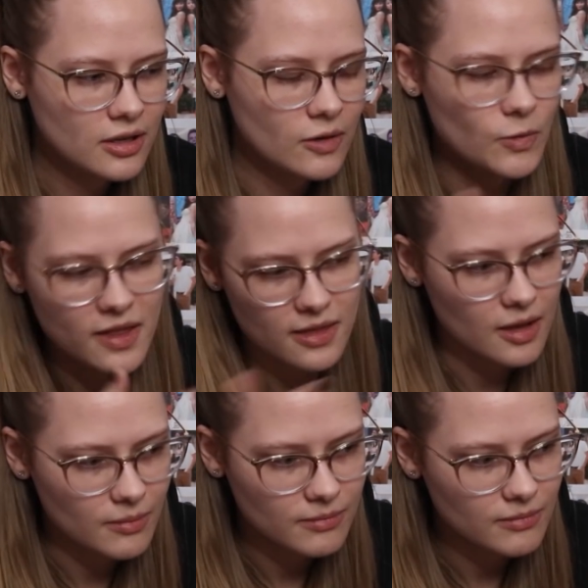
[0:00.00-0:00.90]
with
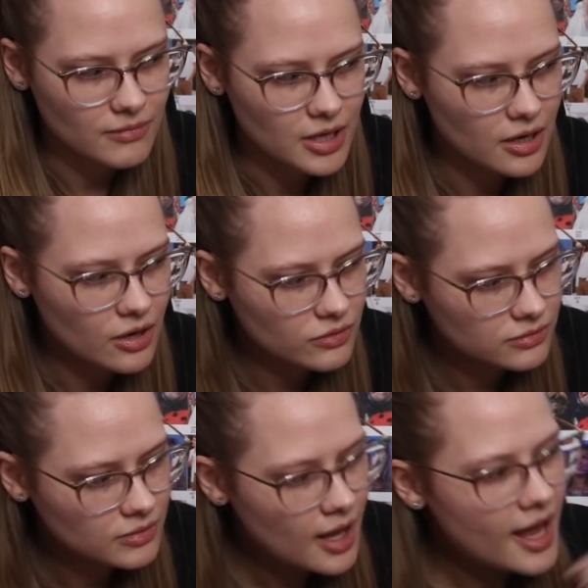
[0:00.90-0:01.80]
them, you know?
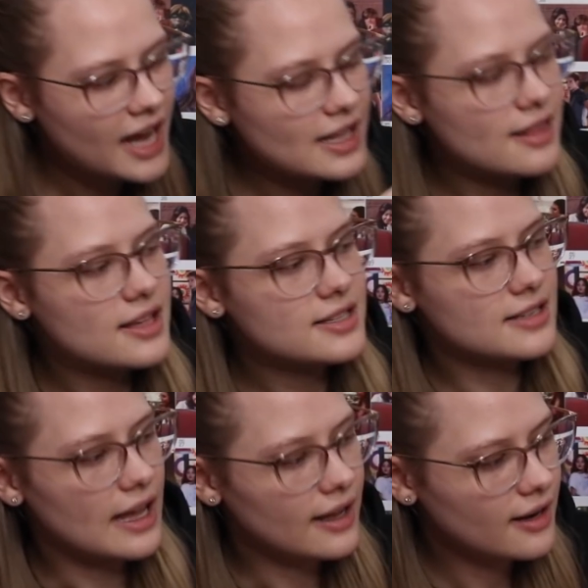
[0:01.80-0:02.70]
And then this
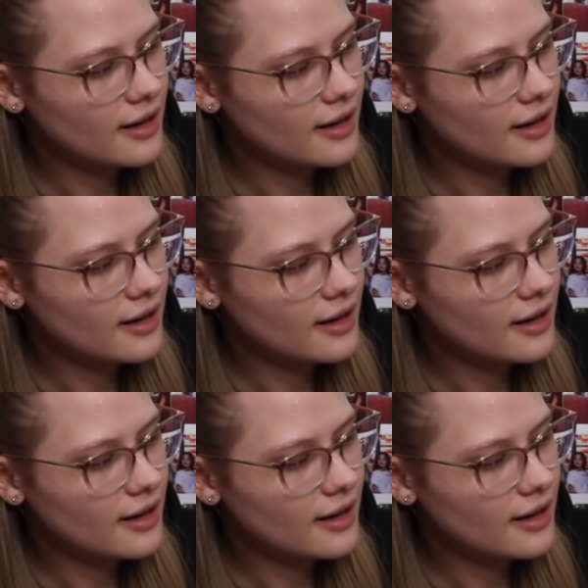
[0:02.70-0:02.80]
set,